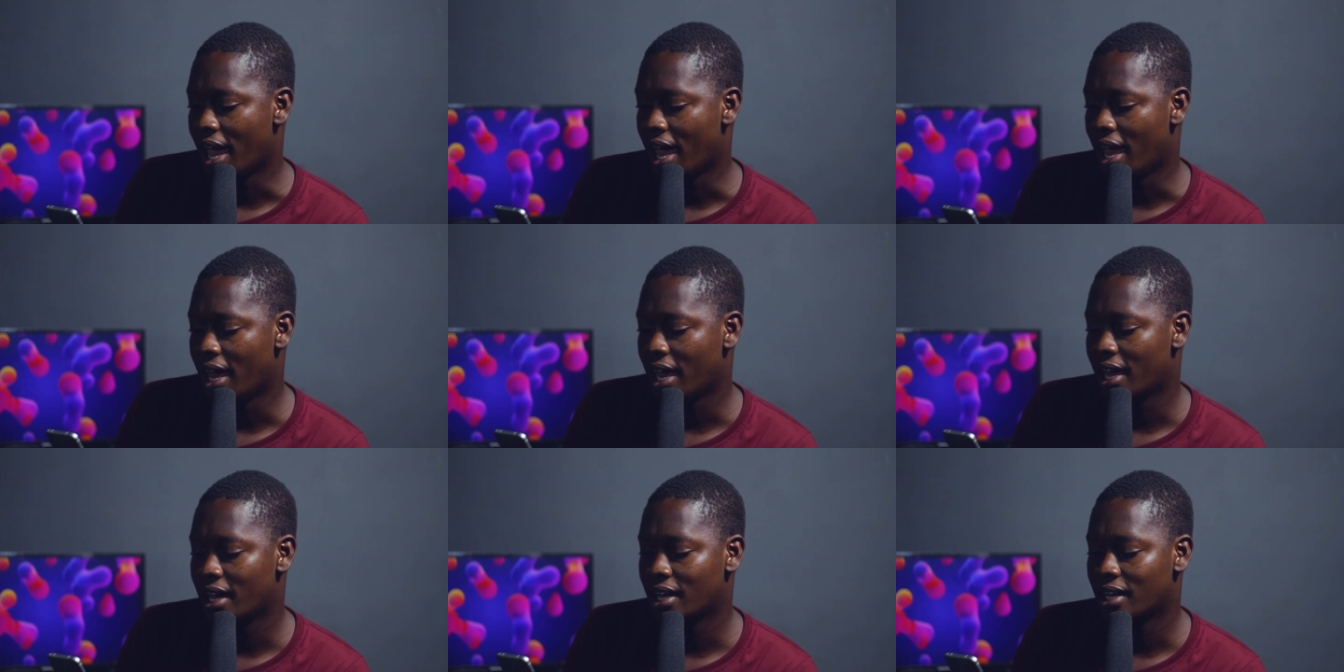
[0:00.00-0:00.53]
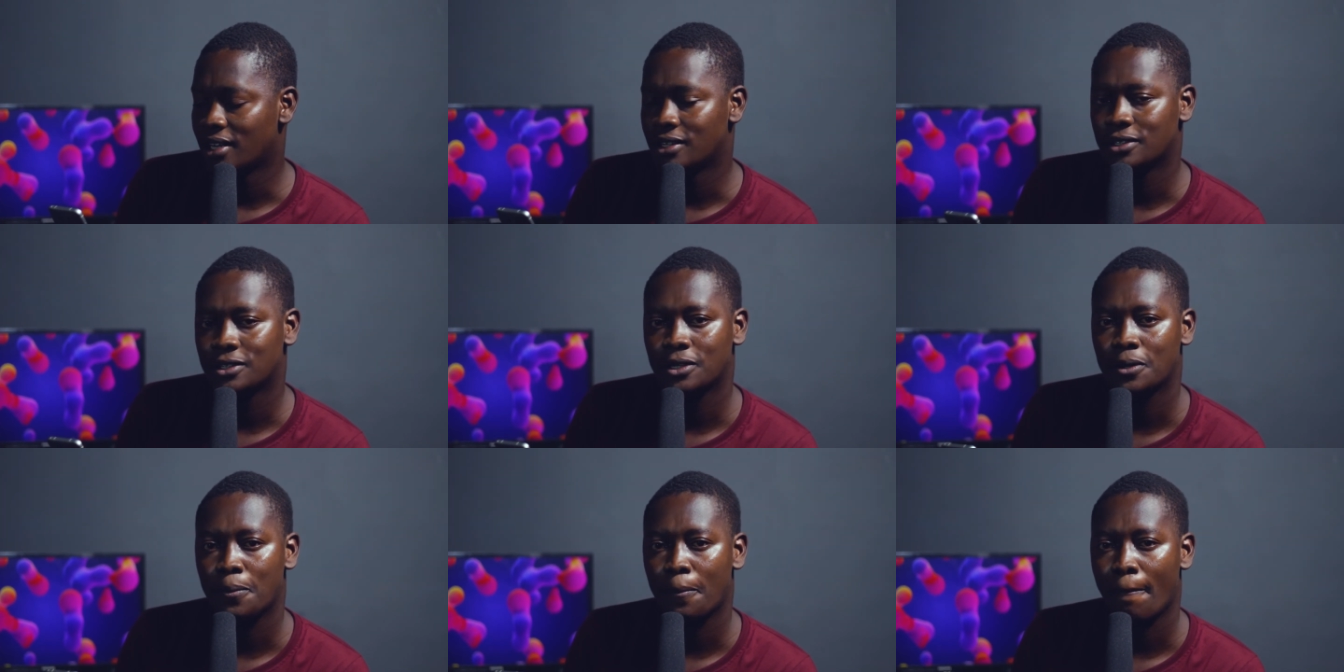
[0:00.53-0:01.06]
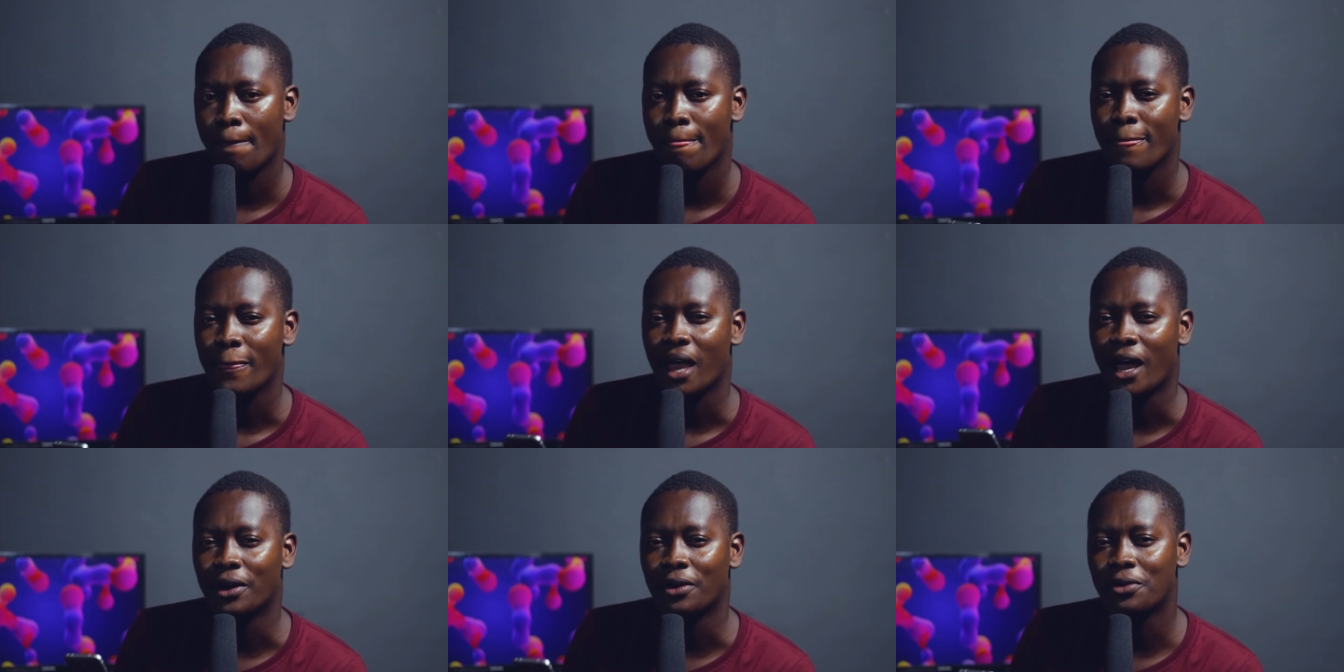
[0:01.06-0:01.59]
And
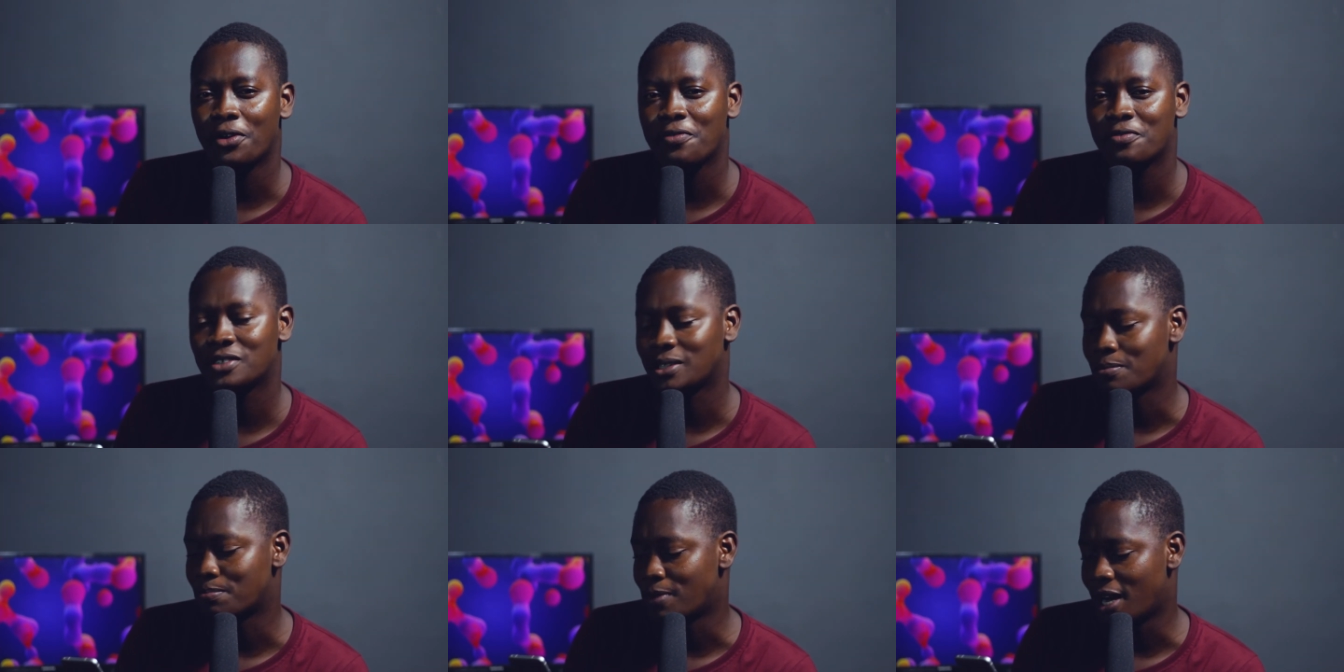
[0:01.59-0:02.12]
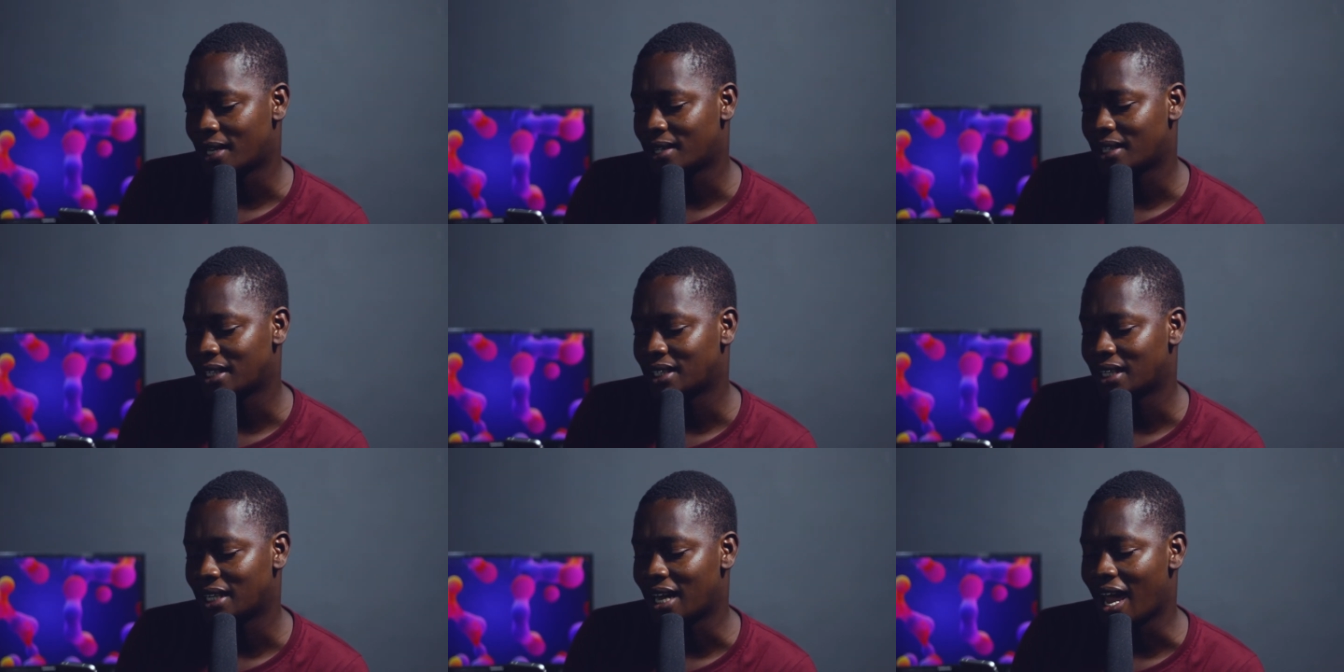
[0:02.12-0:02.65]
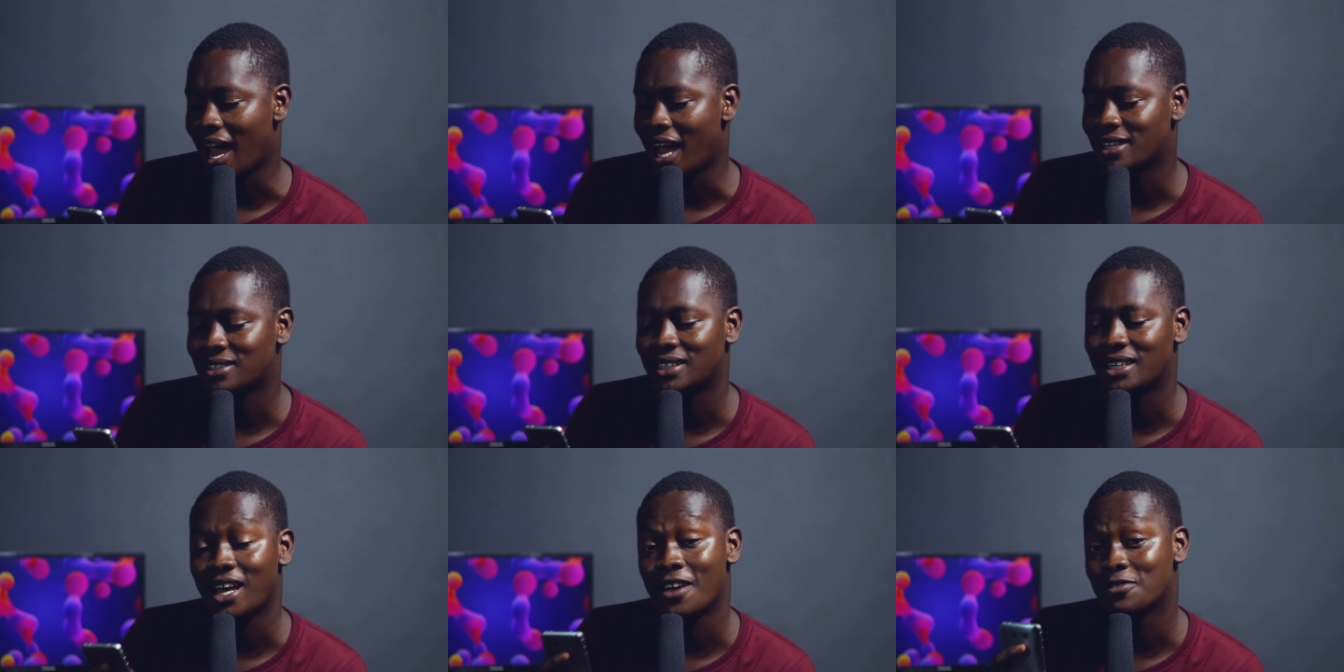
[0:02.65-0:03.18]
I don't know if it's a bad thing that I
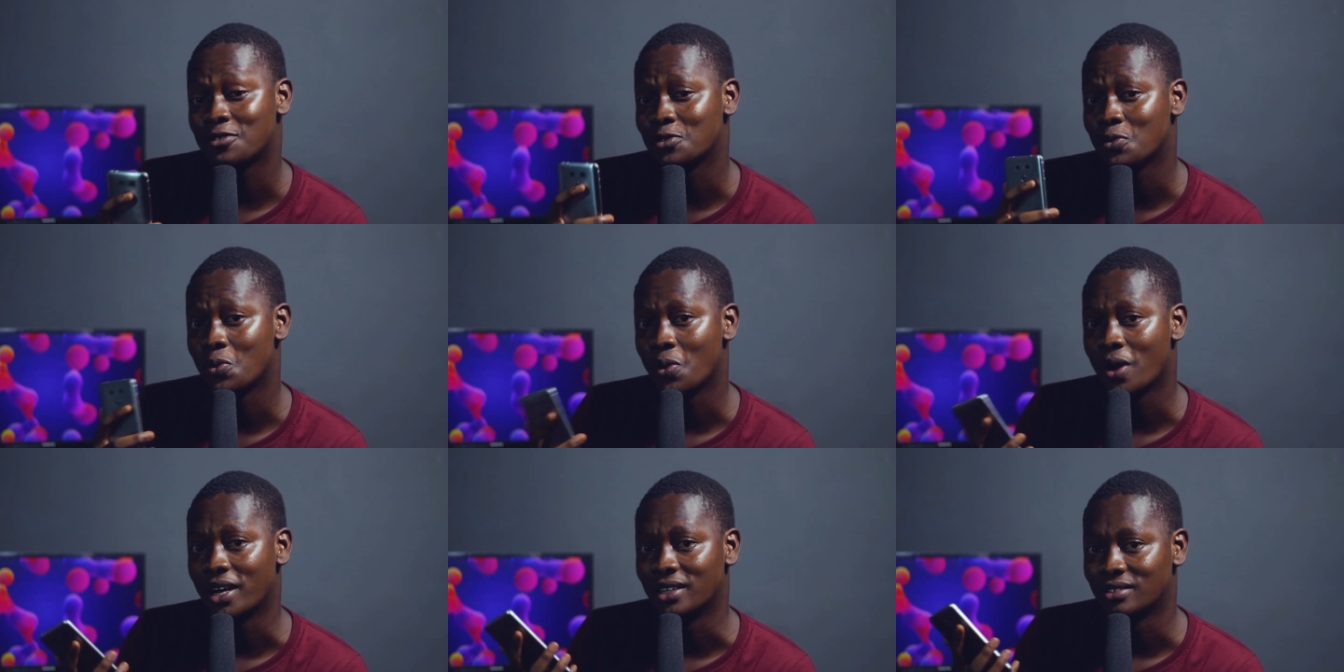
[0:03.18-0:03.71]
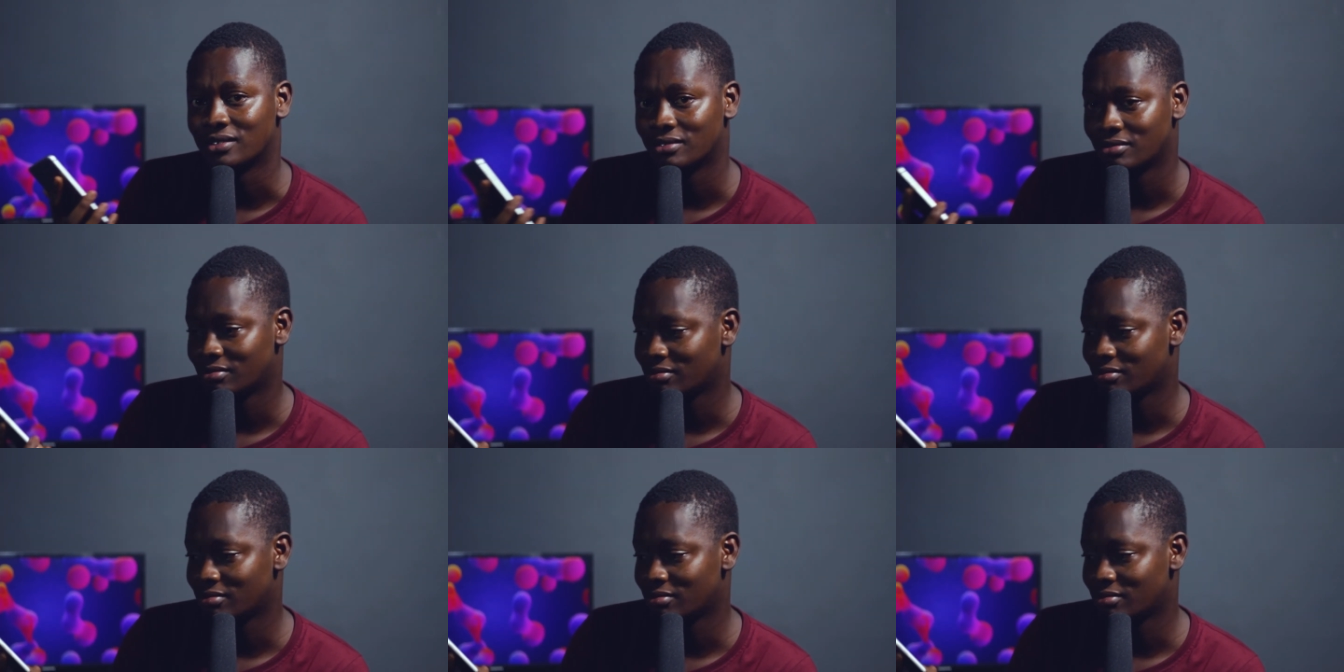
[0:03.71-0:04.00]
actually have to go and